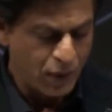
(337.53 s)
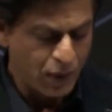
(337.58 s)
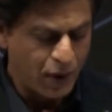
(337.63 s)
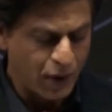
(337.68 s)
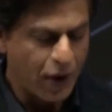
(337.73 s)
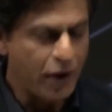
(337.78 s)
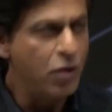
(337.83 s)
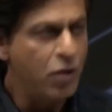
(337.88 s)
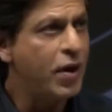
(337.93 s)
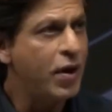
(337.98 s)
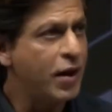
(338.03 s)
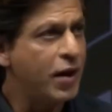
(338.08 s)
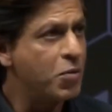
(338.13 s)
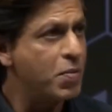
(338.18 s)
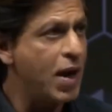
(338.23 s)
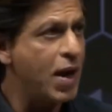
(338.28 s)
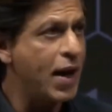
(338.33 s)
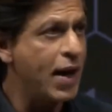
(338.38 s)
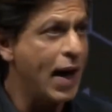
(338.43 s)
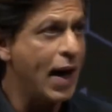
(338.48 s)
Can you get
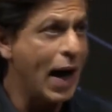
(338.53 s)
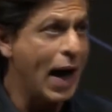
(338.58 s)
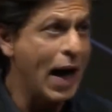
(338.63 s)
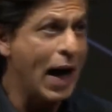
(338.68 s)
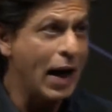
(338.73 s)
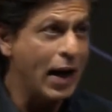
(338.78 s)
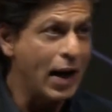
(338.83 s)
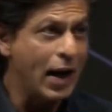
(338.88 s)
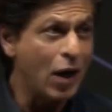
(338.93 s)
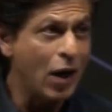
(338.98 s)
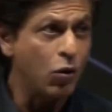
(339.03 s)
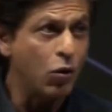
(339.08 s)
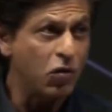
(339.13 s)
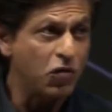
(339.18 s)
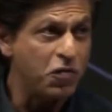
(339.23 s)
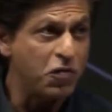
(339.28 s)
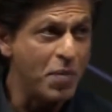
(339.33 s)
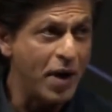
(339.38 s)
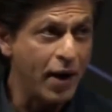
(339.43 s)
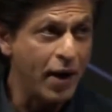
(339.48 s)
my eye out
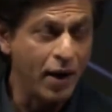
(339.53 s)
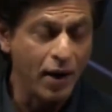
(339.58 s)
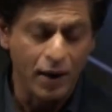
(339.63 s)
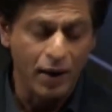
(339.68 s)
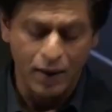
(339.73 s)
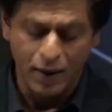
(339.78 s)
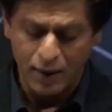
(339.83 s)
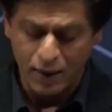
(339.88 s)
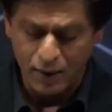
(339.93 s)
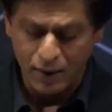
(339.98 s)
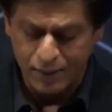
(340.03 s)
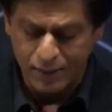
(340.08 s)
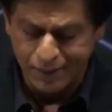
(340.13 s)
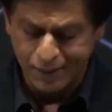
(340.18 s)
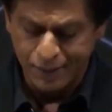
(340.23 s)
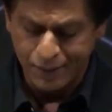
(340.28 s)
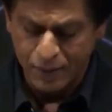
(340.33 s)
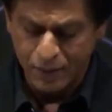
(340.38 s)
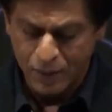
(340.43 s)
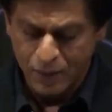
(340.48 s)
of my hair?"
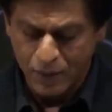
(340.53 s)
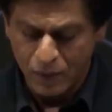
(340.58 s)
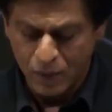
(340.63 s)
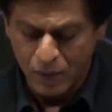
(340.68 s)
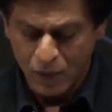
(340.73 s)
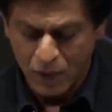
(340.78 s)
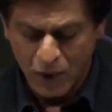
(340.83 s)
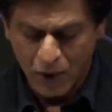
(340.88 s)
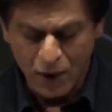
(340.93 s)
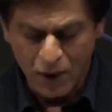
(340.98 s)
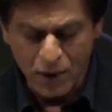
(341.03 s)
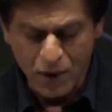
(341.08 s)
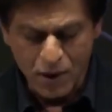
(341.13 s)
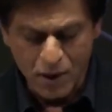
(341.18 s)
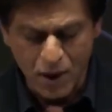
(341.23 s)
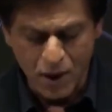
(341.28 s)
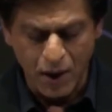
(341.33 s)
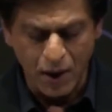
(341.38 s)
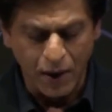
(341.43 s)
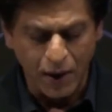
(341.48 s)
He didn't
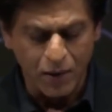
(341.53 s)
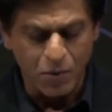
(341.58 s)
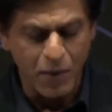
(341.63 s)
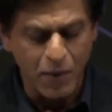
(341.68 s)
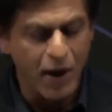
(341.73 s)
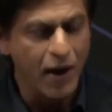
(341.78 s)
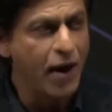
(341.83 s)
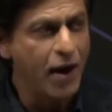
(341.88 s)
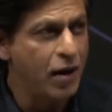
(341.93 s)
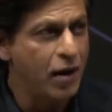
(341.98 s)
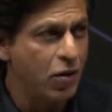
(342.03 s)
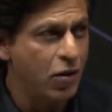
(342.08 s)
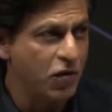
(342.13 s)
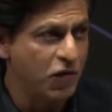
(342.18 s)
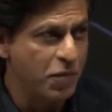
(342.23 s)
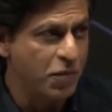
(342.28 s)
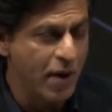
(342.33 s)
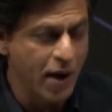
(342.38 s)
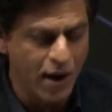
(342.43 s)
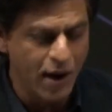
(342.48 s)
say, "Get my hair out
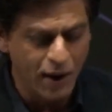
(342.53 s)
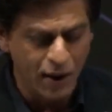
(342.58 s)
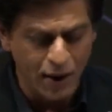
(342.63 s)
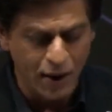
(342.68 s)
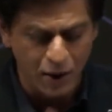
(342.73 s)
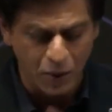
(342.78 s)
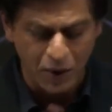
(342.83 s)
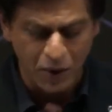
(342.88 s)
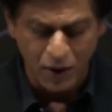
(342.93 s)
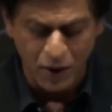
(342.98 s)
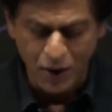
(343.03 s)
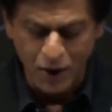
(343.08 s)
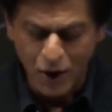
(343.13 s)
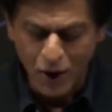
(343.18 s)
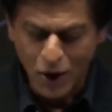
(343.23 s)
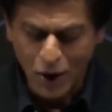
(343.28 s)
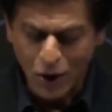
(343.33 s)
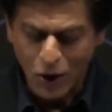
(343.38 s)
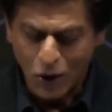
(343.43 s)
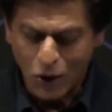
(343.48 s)
of my eye," like we
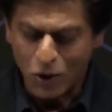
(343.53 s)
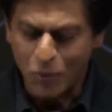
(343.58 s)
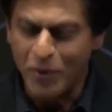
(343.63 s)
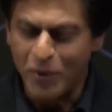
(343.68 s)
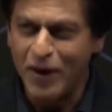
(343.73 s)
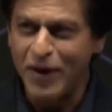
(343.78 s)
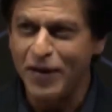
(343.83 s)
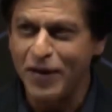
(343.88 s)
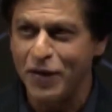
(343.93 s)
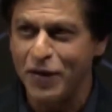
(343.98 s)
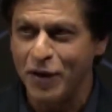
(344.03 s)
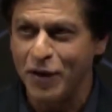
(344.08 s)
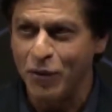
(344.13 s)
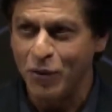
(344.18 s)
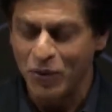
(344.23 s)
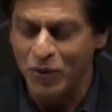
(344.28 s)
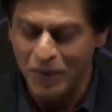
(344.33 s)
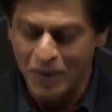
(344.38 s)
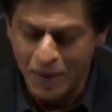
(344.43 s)
all believe they do.